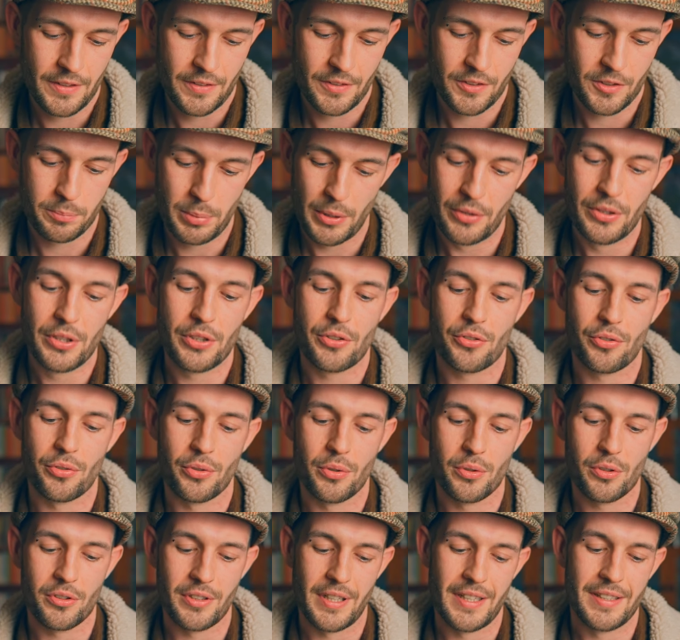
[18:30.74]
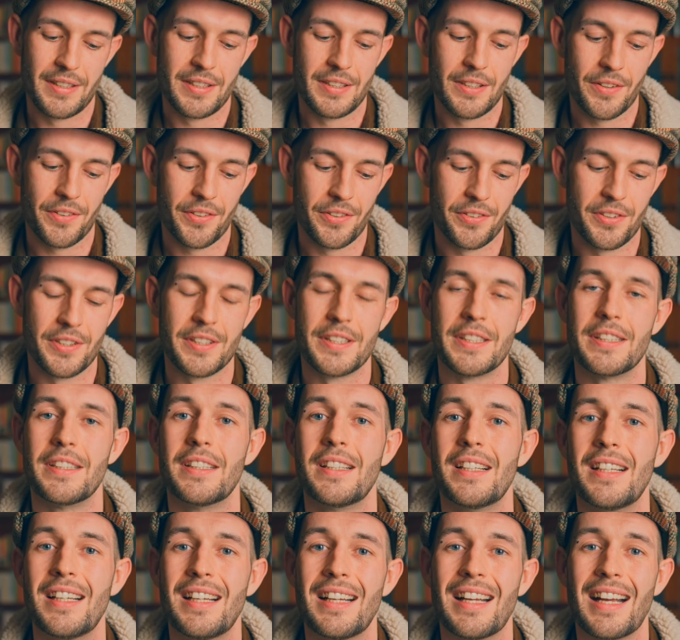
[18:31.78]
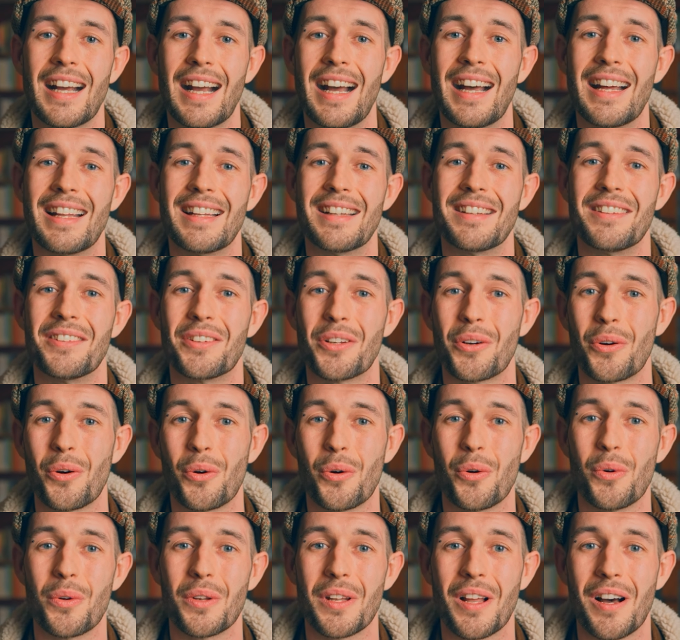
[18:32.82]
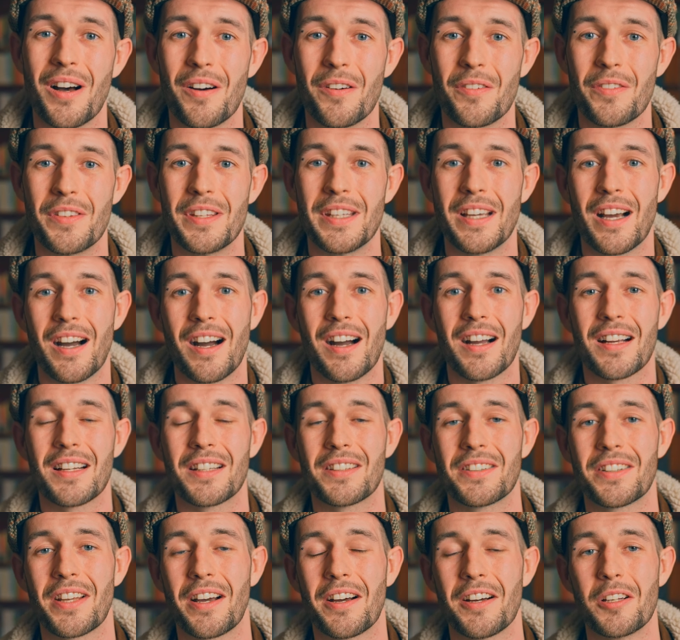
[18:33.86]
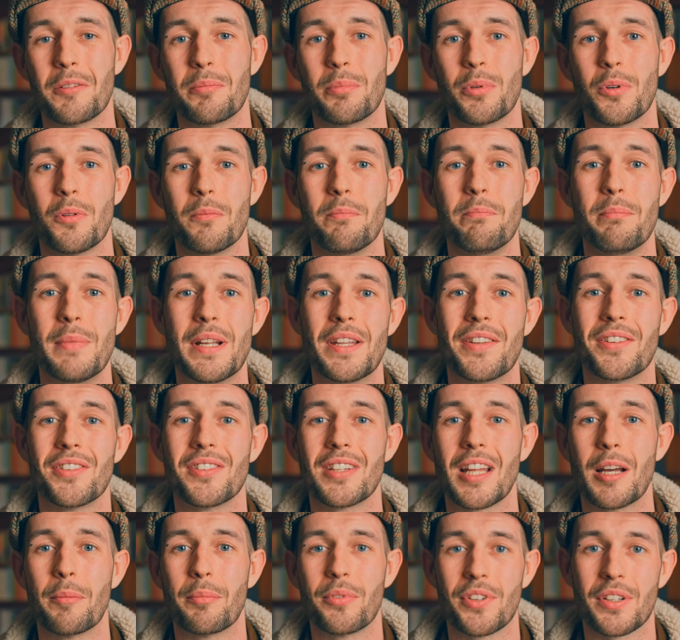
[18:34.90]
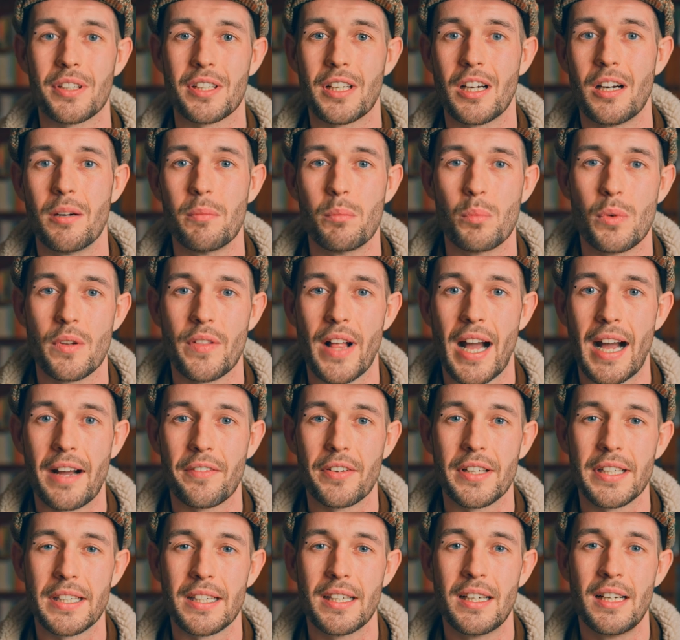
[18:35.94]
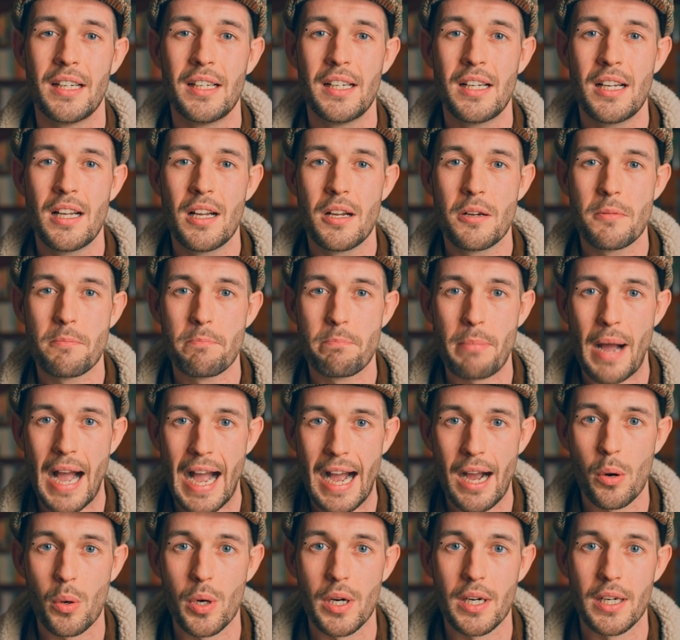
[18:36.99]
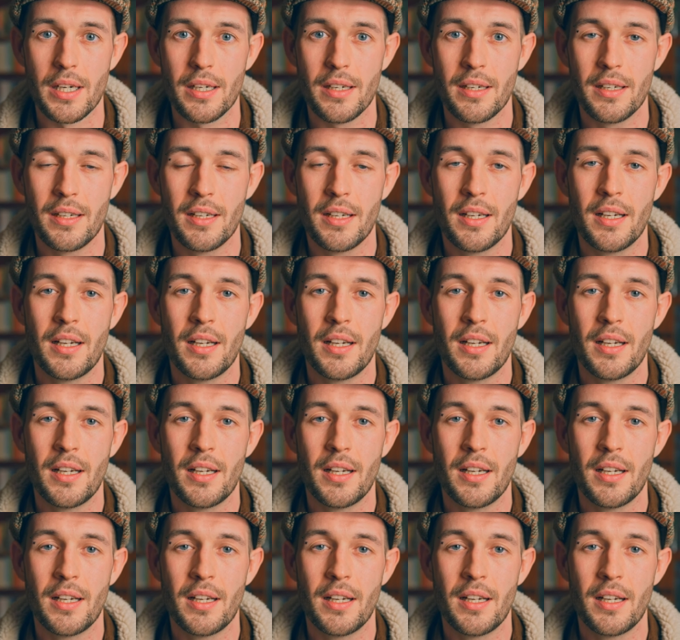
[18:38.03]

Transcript: spiritual grandiosity, and all of the archetypal missteps that come with having power.